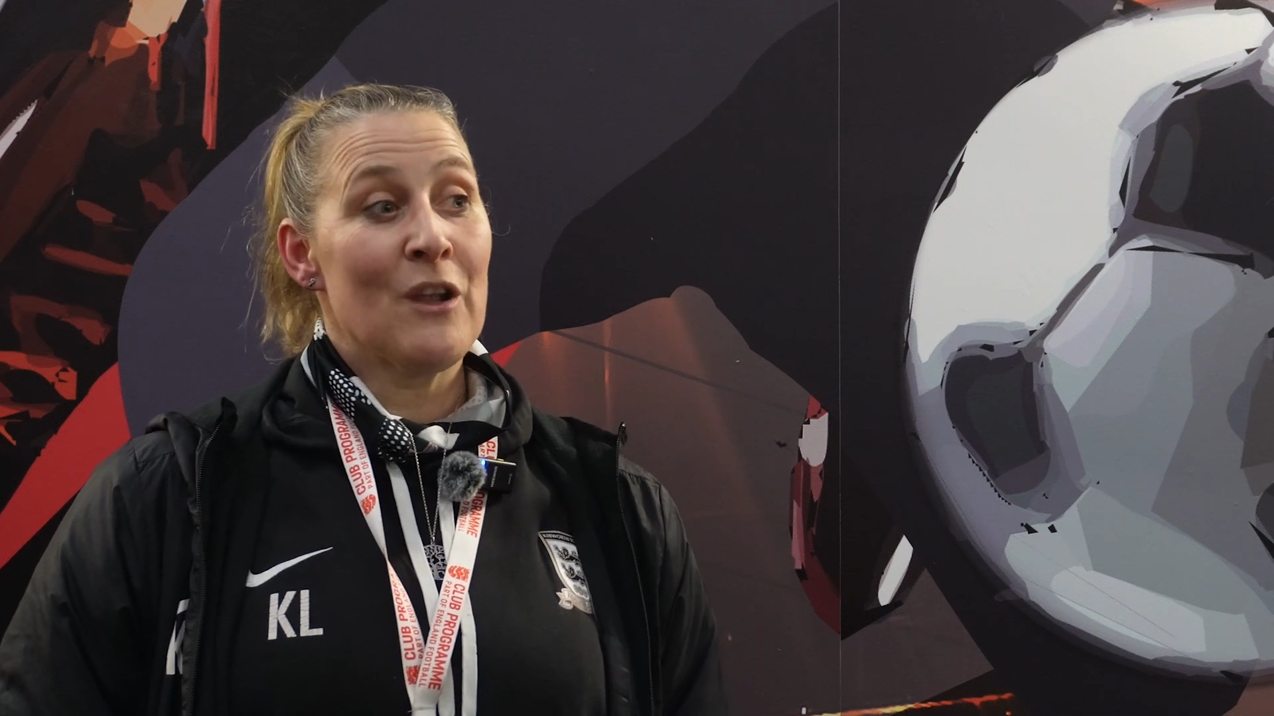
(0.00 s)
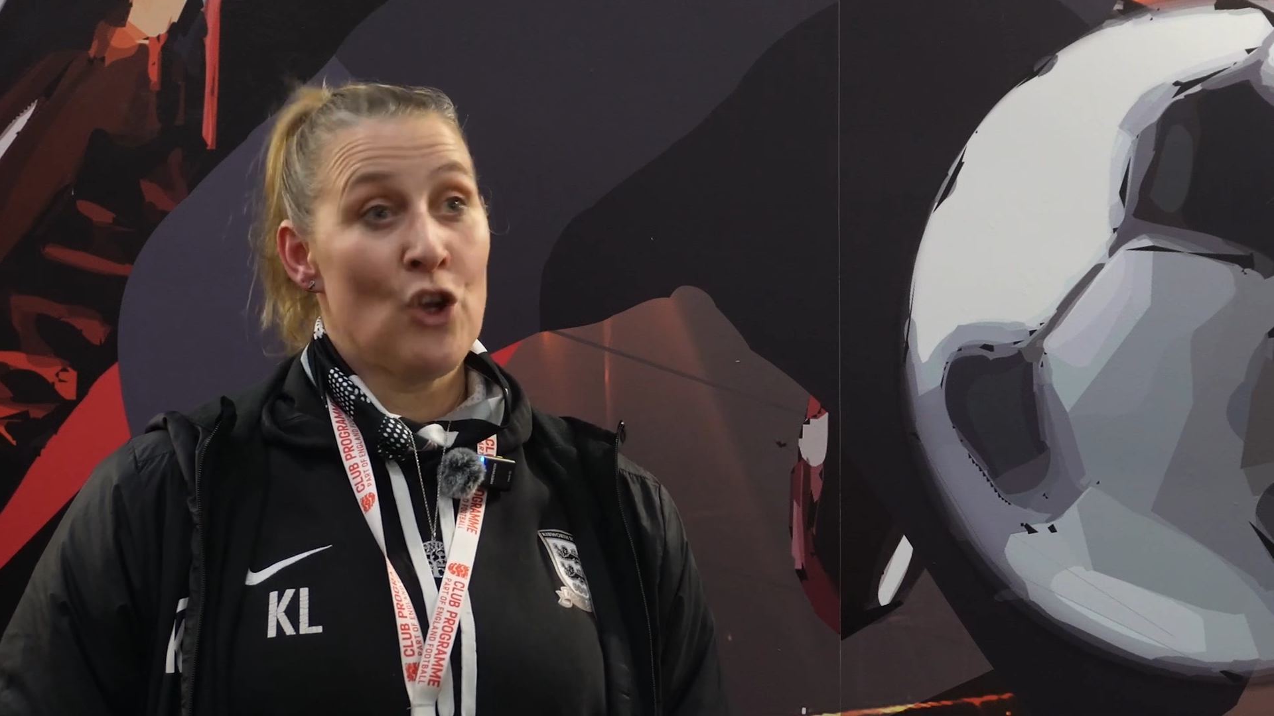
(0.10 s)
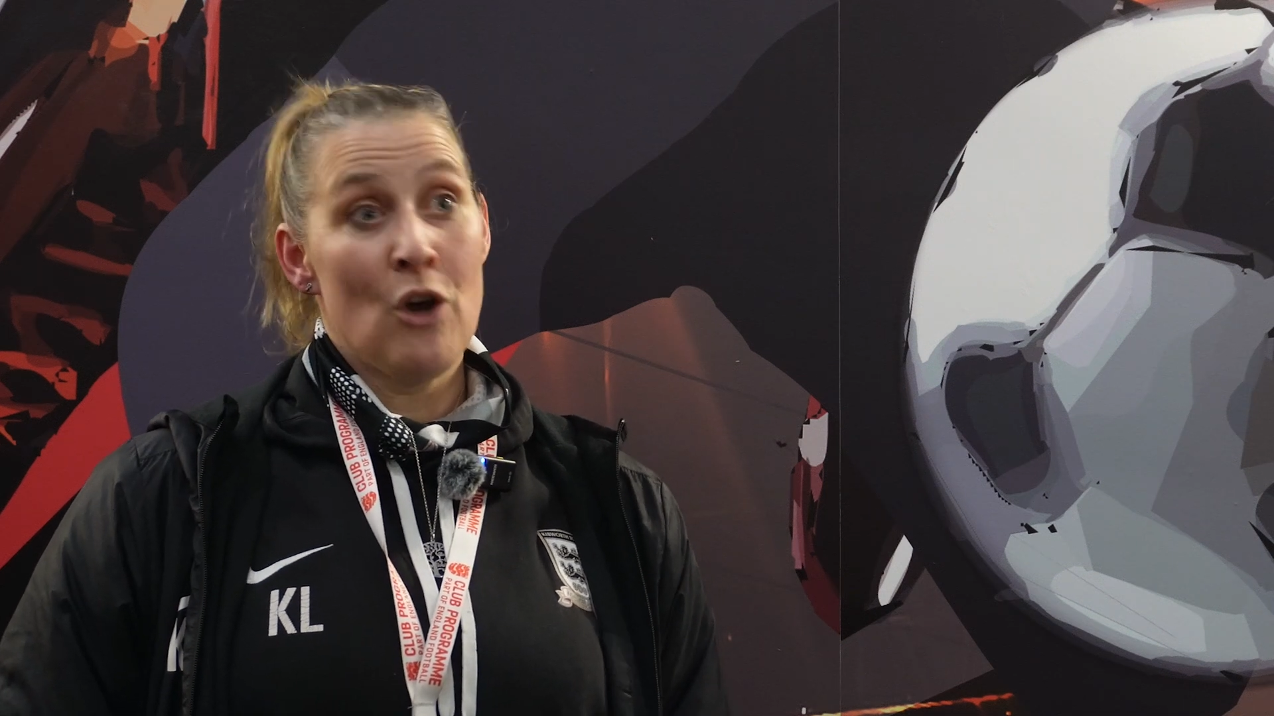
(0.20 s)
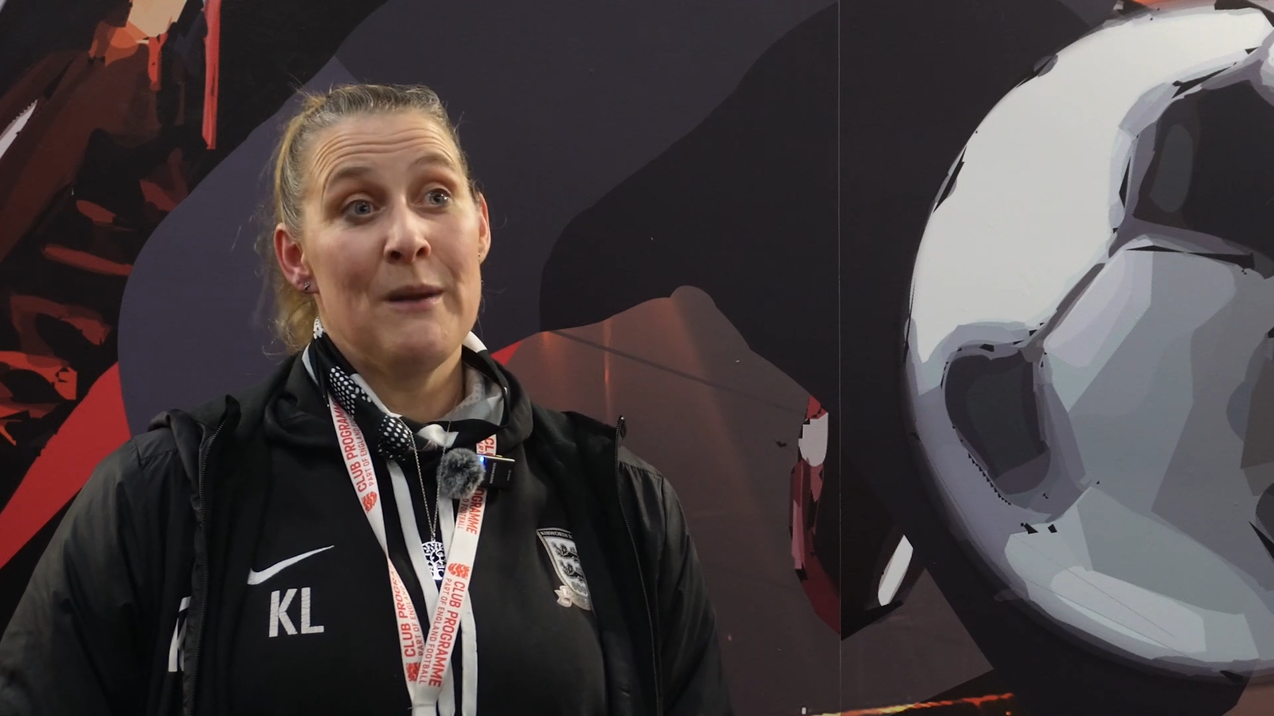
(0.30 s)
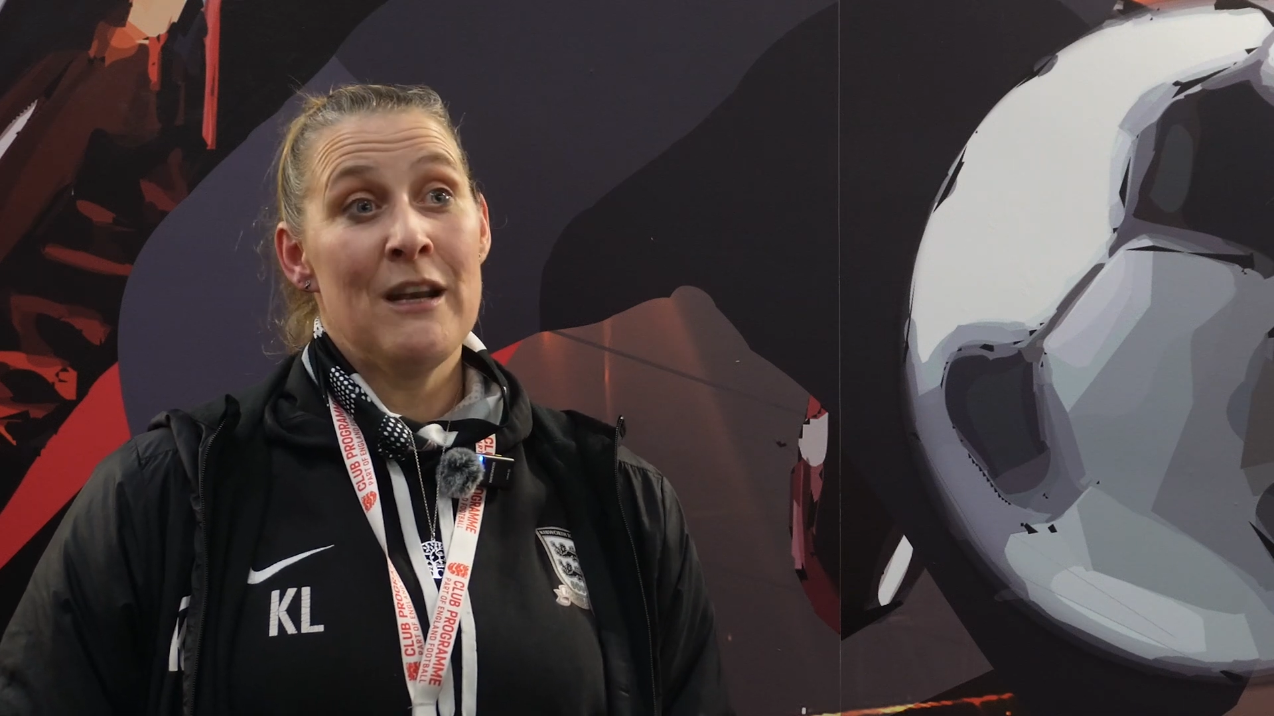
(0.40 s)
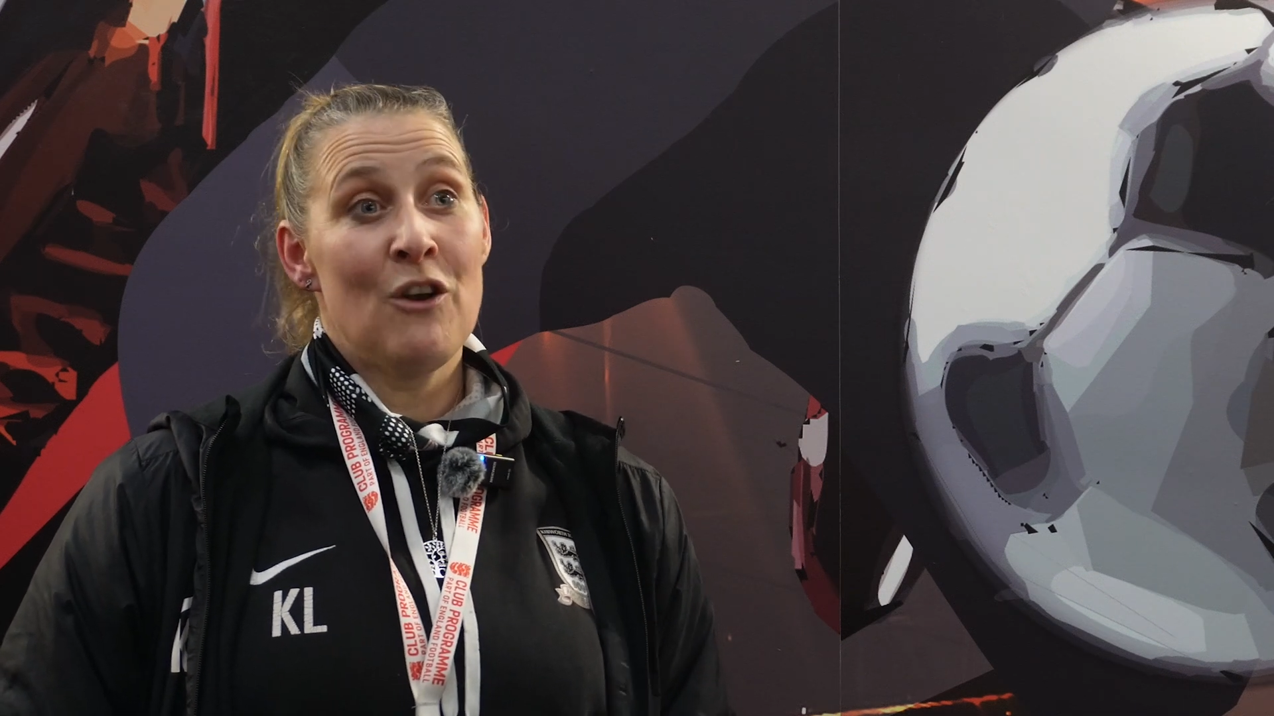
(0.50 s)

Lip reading: coming